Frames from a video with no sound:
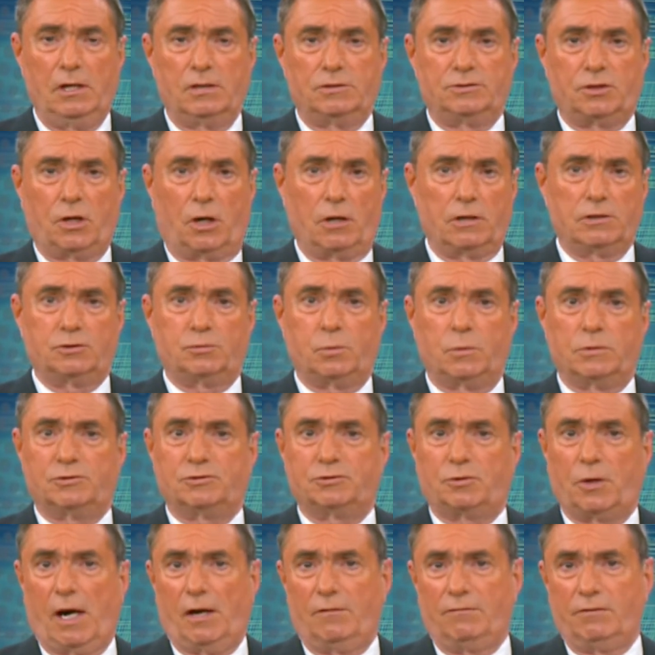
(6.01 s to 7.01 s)
charged with
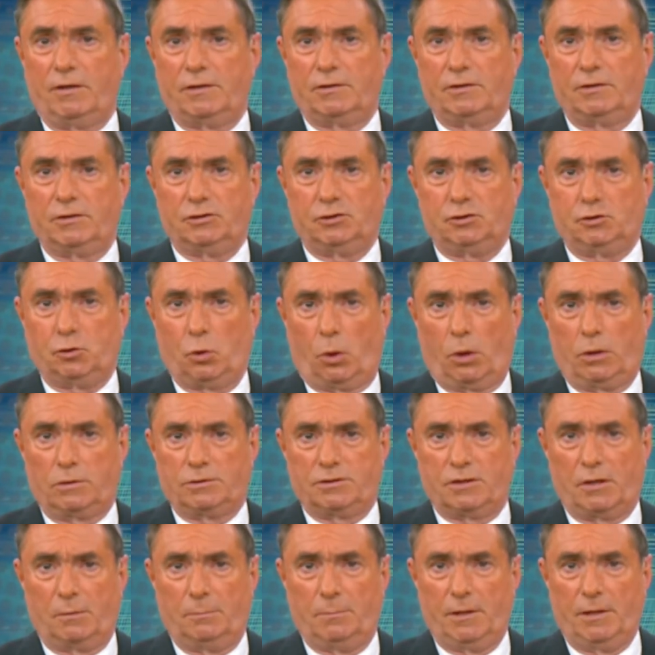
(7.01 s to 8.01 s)
traveling to
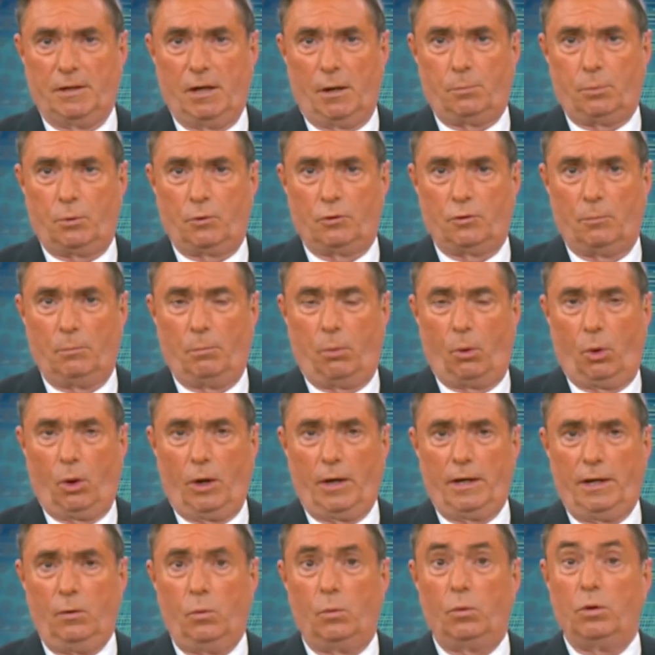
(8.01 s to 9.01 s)
Georgia to meet up with a
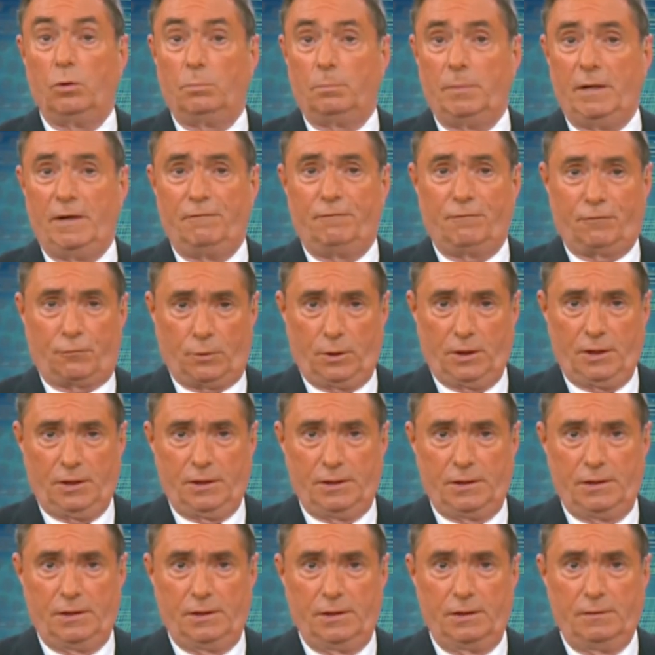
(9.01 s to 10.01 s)
boy will be
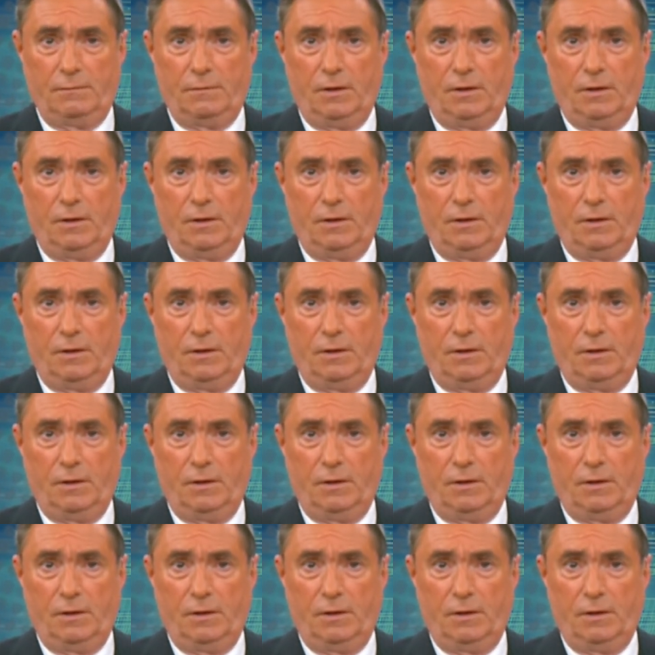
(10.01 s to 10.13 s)
freed.